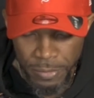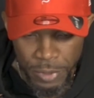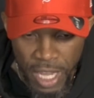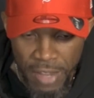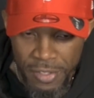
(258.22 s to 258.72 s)
you know,
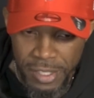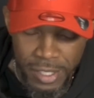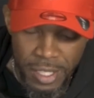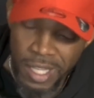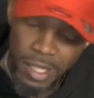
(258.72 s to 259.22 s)

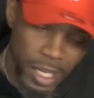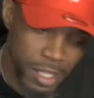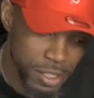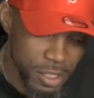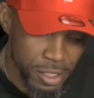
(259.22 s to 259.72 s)
obviously,
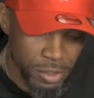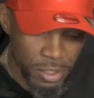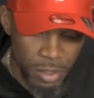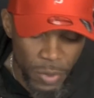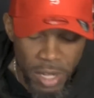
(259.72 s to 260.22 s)
KG chooses
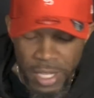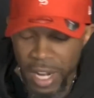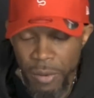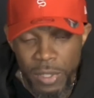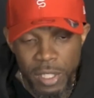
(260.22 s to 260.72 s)
a route that I
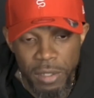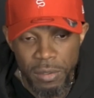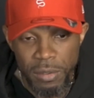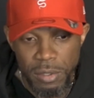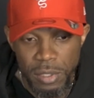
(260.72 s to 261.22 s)
really don't,
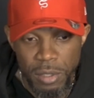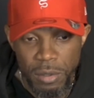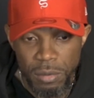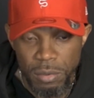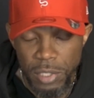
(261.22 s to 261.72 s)
you
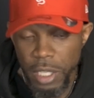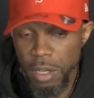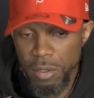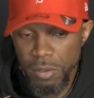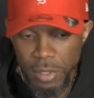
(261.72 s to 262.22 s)
know,
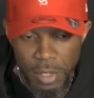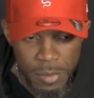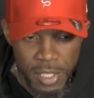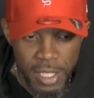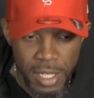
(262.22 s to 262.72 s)
condone. You know what I'm
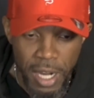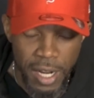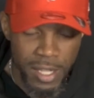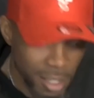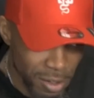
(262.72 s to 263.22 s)
saying? A lot of
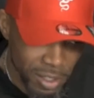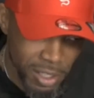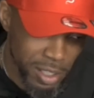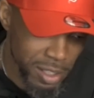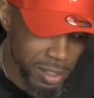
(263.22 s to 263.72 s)
that talking
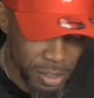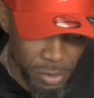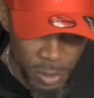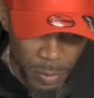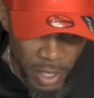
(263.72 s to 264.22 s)
and
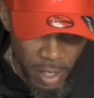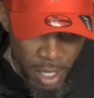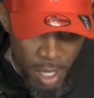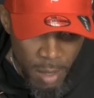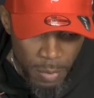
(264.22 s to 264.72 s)
disrespect,
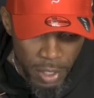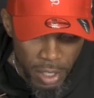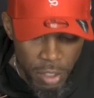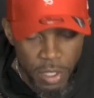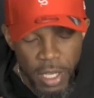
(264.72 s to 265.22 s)
but uh,
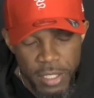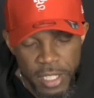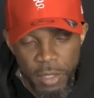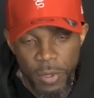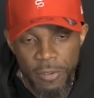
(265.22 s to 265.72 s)
you can't
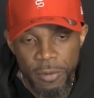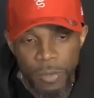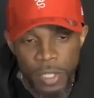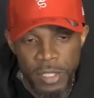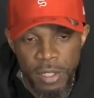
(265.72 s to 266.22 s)
take away from
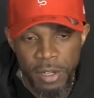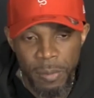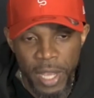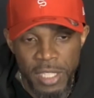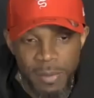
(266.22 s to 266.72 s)
what he's done on the
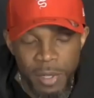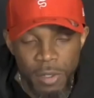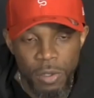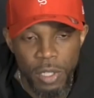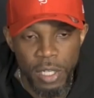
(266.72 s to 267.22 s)
basketball
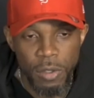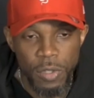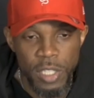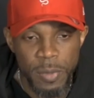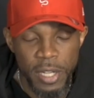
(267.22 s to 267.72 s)
court and who
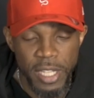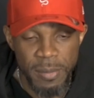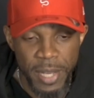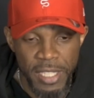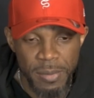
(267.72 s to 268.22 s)
he's been as a
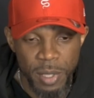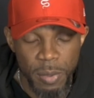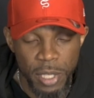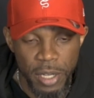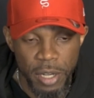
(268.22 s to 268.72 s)
basketball
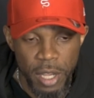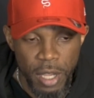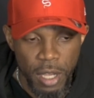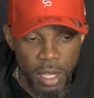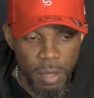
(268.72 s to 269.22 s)
player.
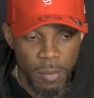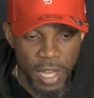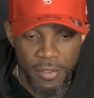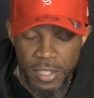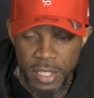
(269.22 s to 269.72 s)
Um,
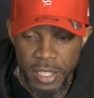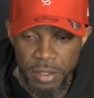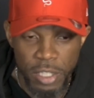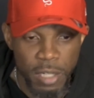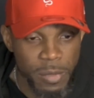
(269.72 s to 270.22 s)
obviously, you
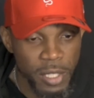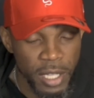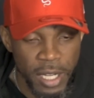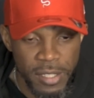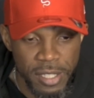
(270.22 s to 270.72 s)
know, coming
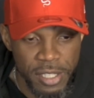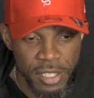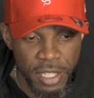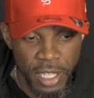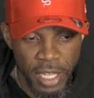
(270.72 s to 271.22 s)
in at such a
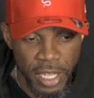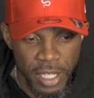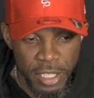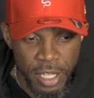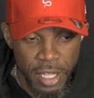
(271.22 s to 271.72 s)
young
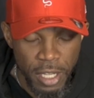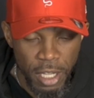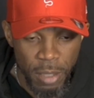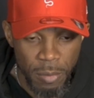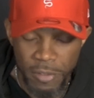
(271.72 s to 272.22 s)
age,
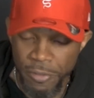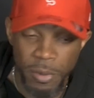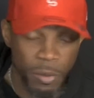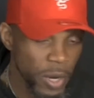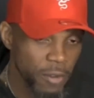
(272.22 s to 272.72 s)
um, and from
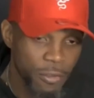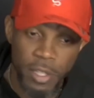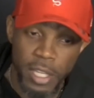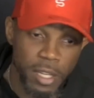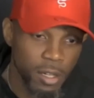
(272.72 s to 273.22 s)
the right from the
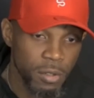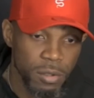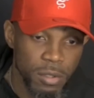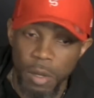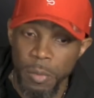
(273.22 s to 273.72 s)
get go,
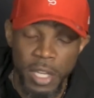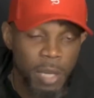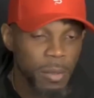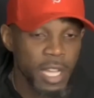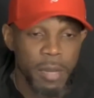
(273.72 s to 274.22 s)
you know, being able
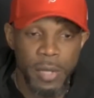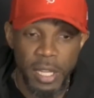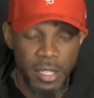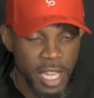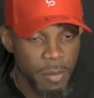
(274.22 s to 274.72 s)
to dominate
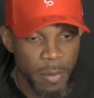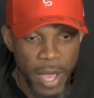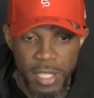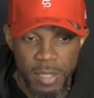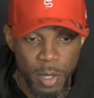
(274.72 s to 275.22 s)
this game of
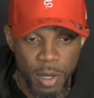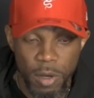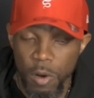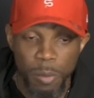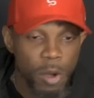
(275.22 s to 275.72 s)

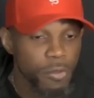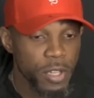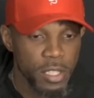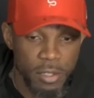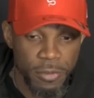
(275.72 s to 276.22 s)
basketball on both
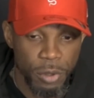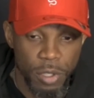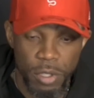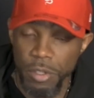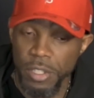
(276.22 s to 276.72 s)
ends of the floor.
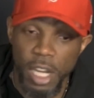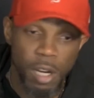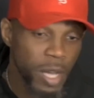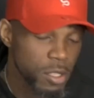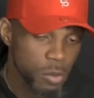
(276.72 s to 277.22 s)
You know, you talk
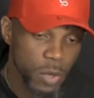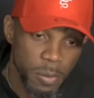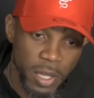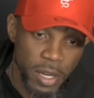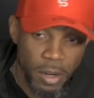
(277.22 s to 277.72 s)
about two way
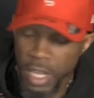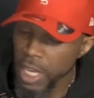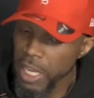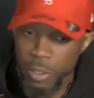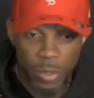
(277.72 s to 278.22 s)
player.
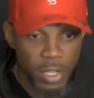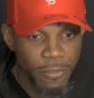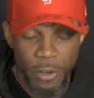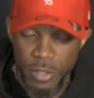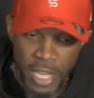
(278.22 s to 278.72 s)
He was one of the
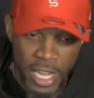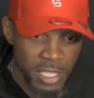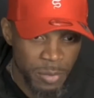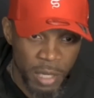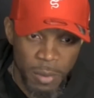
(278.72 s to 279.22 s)
first guys to
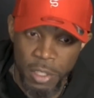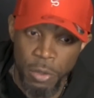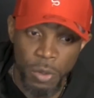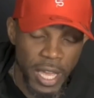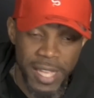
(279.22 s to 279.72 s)
be able to
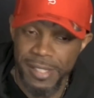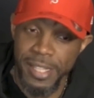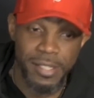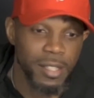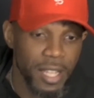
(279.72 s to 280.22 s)
do it at
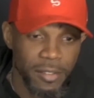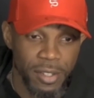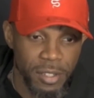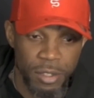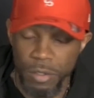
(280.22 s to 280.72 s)
six eleven.
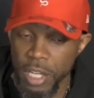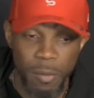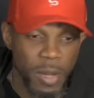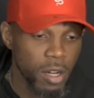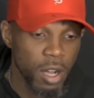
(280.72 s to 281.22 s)
You know, talking
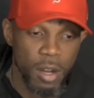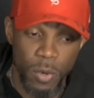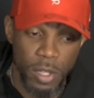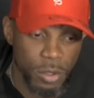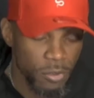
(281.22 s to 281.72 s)
about guarding
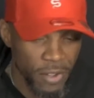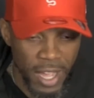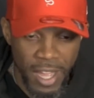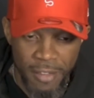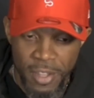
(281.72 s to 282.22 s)
one through
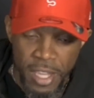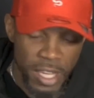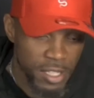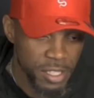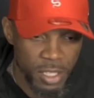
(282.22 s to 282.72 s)
five,
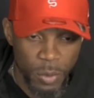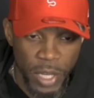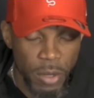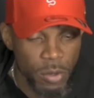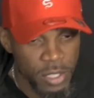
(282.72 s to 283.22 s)
and just the way
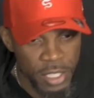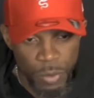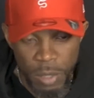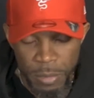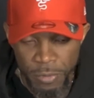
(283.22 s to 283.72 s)
he was
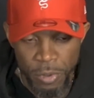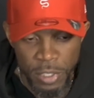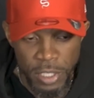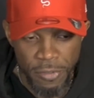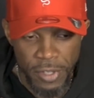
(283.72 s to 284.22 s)
disruptive on
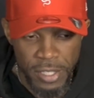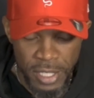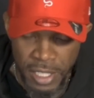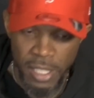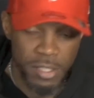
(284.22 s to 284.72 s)
defense, and
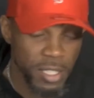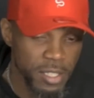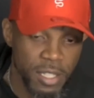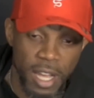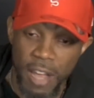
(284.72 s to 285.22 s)
then took it
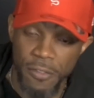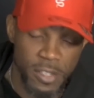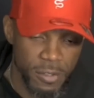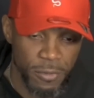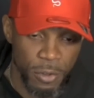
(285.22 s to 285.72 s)
to the
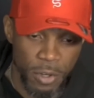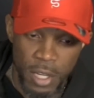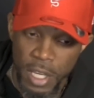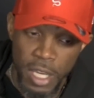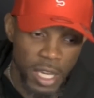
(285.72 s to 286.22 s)
offensive floor
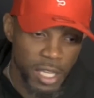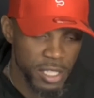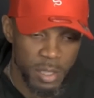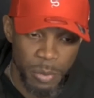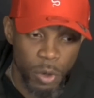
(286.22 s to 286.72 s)
and
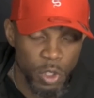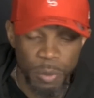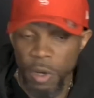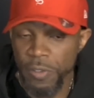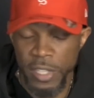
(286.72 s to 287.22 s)
just approached
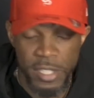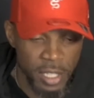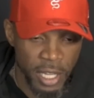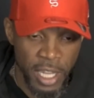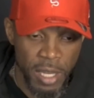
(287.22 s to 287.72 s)
both ends of the
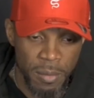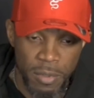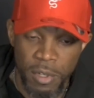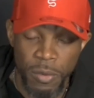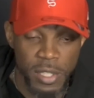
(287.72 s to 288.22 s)
game.
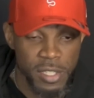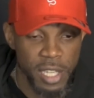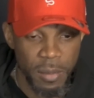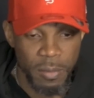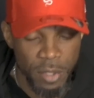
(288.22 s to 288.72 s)
You know, with the
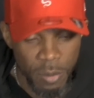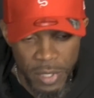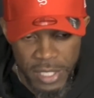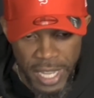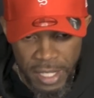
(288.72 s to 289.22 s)
same you know
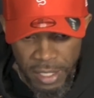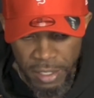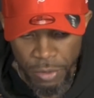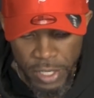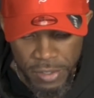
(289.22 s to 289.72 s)
mentality and
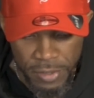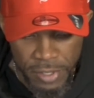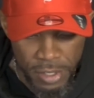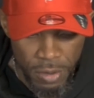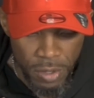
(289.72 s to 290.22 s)
aggressiveness.
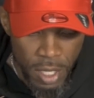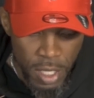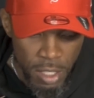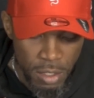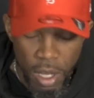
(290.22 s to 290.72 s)
So,
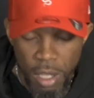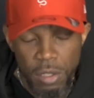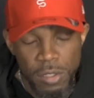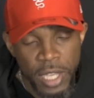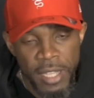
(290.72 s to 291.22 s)
you know, all
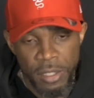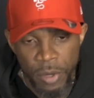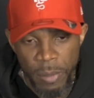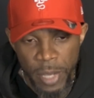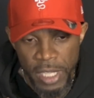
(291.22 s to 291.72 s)
those guys are
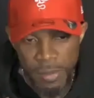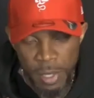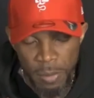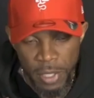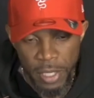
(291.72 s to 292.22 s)
great basketball
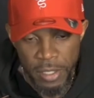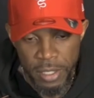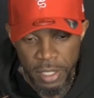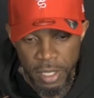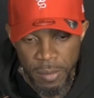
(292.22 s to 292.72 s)
players,
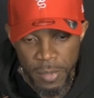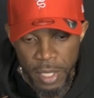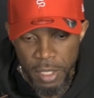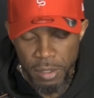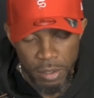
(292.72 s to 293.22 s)
and um,
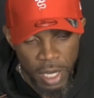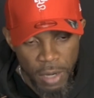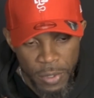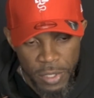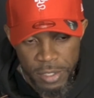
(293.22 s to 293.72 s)
you know, God
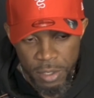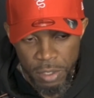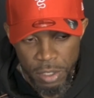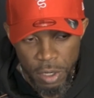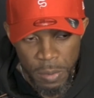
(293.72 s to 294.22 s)
rest the soul of
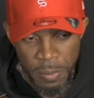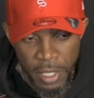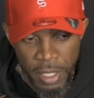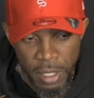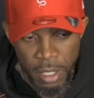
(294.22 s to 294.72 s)
Kobe,
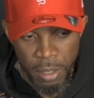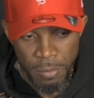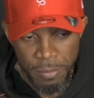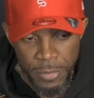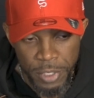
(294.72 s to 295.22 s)
man. Um,
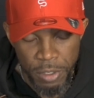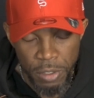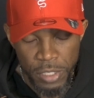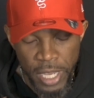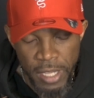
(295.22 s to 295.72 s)
you know,
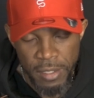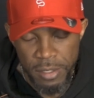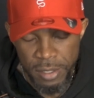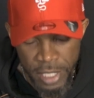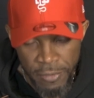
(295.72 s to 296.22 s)
those guys
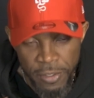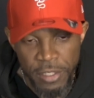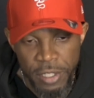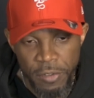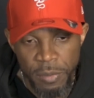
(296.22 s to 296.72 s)
definitely
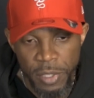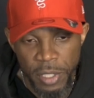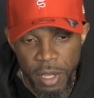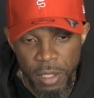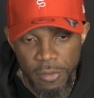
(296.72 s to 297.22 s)
deserve to be in the
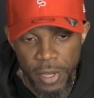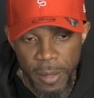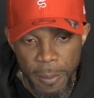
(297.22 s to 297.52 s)
Hall of Fame